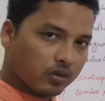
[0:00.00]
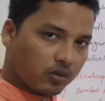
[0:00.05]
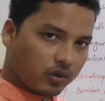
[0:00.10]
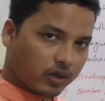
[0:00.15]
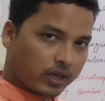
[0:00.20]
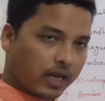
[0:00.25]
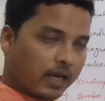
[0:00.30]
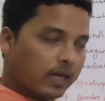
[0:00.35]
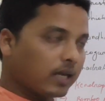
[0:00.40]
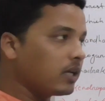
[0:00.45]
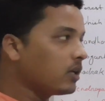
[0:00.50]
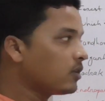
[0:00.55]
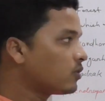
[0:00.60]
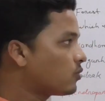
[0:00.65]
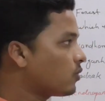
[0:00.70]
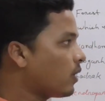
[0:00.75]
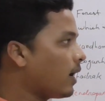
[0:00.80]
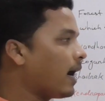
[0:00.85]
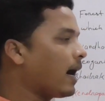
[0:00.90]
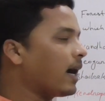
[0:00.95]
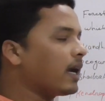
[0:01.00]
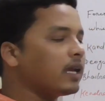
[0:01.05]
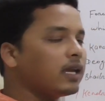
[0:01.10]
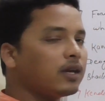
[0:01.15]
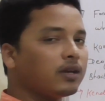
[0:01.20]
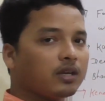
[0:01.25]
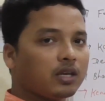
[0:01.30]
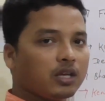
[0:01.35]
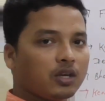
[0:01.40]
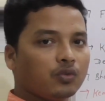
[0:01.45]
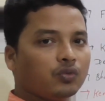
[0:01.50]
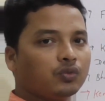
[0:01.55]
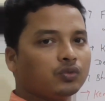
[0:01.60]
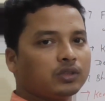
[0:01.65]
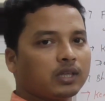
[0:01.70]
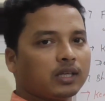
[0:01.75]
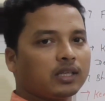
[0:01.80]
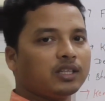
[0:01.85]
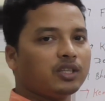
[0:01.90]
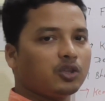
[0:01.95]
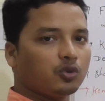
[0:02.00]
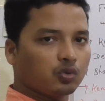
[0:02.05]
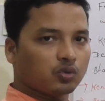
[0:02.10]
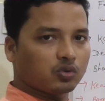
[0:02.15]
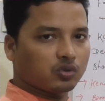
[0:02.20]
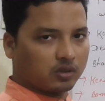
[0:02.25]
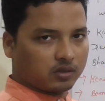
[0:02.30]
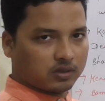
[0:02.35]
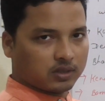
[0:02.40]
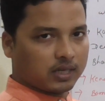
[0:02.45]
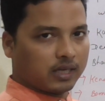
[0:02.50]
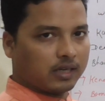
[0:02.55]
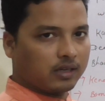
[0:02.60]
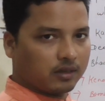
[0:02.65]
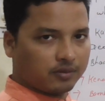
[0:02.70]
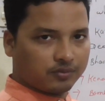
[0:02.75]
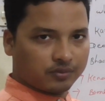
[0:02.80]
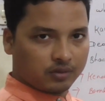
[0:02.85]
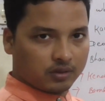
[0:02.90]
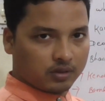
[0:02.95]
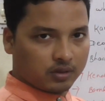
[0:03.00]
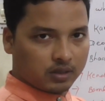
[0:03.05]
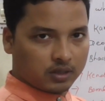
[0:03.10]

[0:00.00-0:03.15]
okay so i usually use such kind of